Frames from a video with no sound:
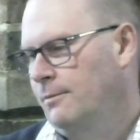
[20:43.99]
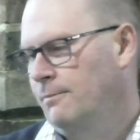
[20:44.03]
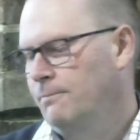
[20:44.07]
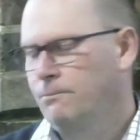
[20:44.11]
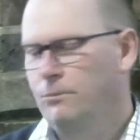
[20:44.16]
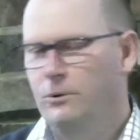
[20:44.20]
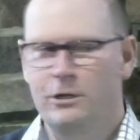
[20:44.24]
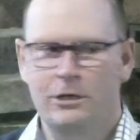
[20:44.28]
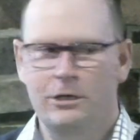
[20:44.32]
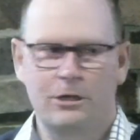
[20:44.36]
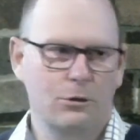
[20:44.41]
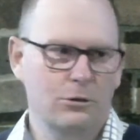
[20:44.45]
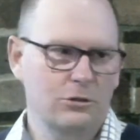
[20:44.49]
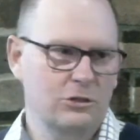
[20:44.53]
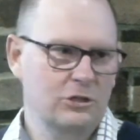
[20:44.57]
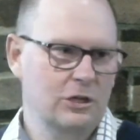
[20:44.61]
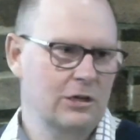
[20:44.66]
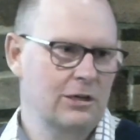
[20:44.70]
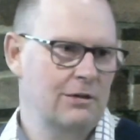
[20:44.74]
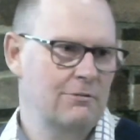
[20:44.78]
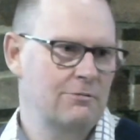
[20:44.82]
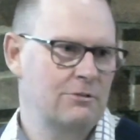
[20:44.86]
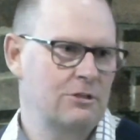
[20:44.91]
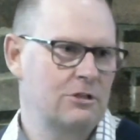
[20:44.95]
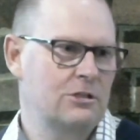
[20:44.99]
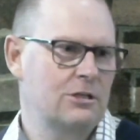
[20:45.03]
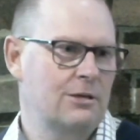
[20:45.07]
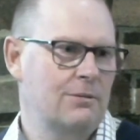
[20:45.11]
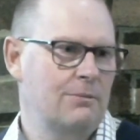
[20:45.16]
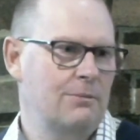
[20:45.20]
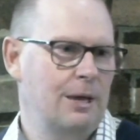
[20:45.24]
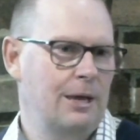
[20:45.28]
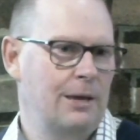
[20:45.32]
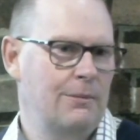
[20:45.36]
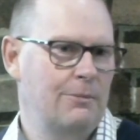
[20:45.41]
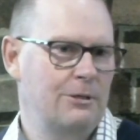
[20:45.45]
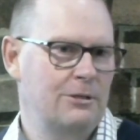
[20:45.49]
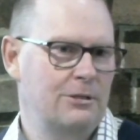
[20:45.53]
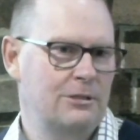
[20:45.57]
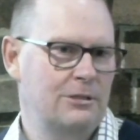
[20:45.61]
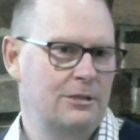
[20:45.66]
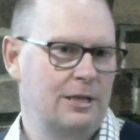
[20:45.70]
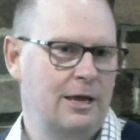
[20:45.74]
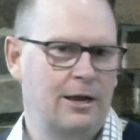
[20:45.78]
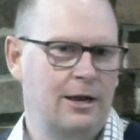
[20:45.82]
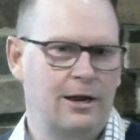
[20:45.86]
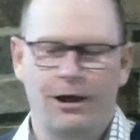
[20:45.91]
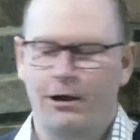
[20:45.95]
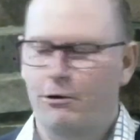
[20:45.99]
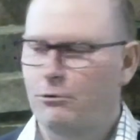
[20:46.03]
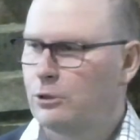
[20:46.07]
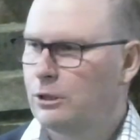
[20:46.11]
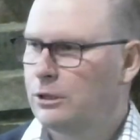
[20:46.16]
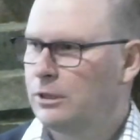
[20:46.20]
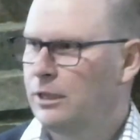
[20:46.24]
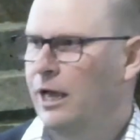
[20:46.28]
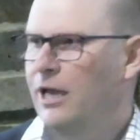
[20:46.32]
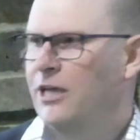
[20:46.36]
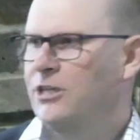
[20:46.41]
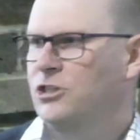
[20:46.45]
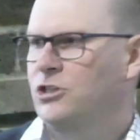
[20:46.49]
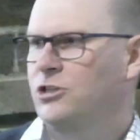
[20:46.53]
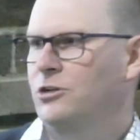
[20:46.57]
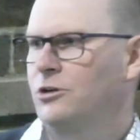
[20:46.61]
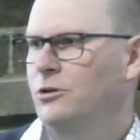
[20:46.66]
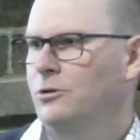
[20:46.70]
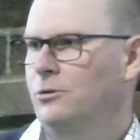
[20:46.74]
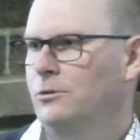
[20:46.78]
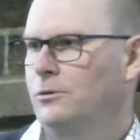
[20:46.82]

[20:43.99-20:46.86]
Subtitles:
But he also gives us commandments that are relational.